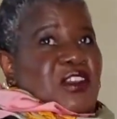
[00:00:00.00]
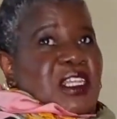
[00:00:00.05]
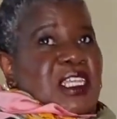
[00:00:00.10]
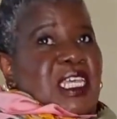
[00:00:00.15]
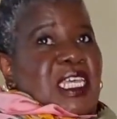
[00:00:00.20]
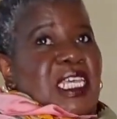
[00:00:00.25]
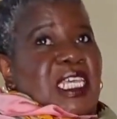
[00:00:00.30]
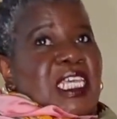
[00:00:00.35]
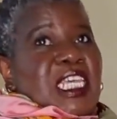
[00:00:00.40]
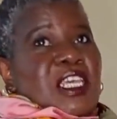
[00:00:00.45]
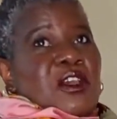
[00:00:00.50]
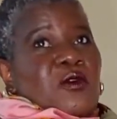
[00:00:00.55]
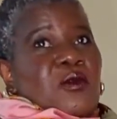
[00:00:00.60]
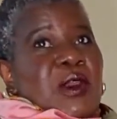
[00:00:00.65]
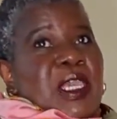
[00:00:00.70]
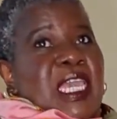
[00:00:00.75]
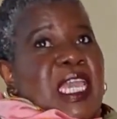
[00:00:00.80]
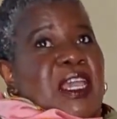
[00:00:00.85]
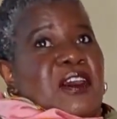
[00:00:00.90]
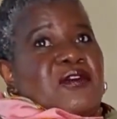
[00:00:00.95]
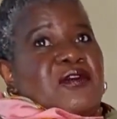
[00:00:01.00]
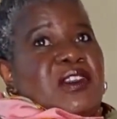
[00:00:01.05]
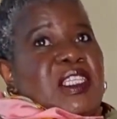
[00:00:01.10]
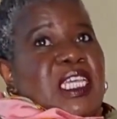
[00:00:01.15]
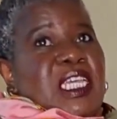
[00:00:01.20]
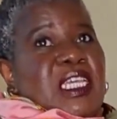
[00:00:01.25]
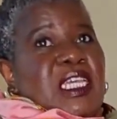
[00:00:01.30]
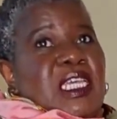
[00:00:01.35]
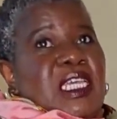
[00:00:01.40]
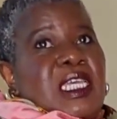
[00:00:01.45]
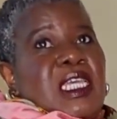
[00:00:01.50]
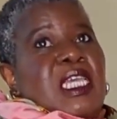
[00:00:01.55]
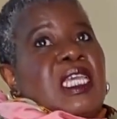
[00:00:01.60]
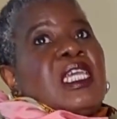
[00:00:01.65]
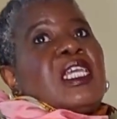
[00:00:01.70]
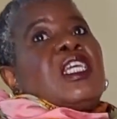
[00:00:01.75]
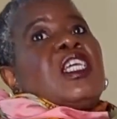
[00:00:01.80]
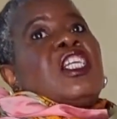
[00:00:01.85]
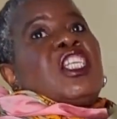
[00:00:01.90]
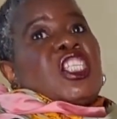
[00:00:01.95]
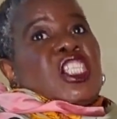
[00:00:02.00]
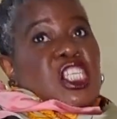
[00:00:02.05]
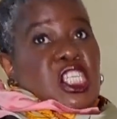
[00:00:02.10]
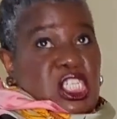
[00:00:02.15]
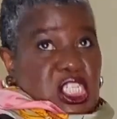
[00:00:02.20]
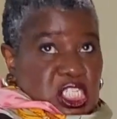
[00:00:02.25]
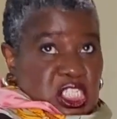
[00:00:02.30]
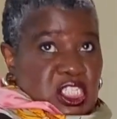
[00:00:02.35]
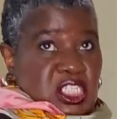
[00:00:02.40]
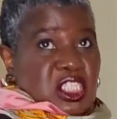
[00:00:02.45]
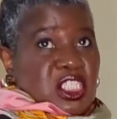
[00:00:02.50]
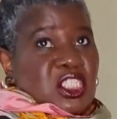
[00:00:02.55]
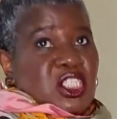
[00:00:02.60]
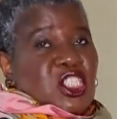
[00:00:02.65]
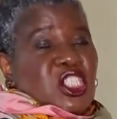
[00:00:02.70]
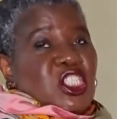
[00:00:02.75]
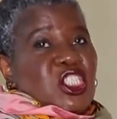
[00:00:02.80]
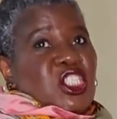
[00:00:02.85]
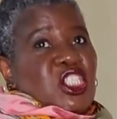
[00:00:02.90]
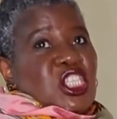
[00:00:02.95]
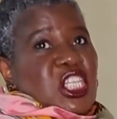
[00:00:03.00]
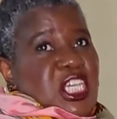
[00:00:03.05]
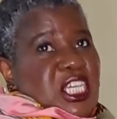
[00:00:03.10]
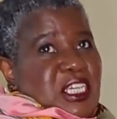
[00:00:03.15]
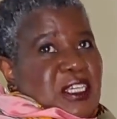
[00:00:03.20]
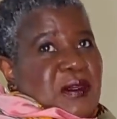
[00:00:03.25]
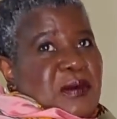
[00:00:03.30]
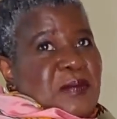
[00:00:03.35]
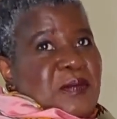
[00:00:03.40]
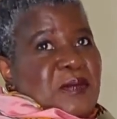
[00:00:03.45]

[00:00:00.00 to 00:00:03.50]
the E, we have the J.